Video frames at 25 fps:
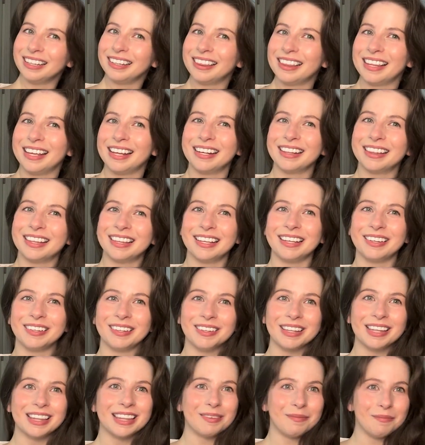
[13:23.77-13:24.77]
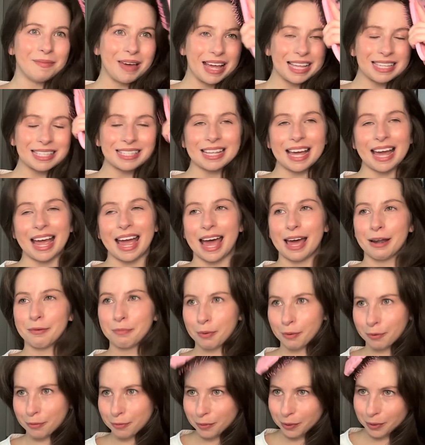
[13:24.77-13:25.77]
than the mess I had
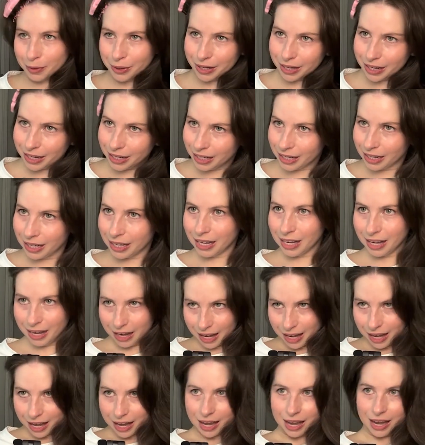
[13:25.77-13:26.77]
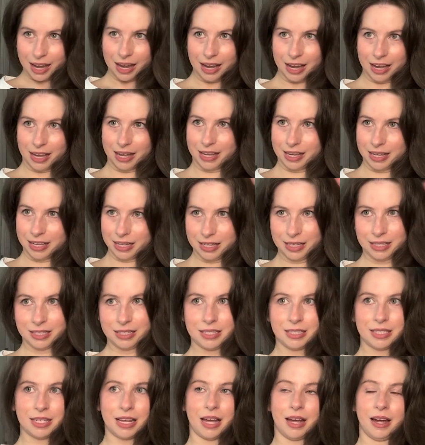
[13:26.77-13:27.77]
before.
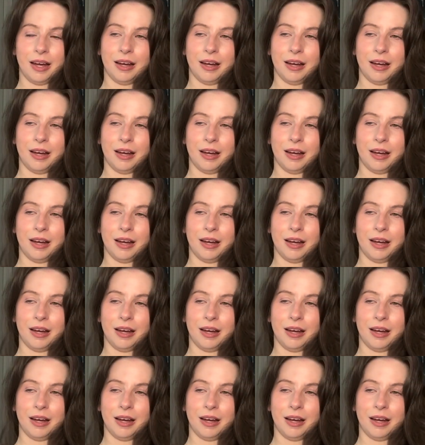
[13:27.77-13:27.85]
And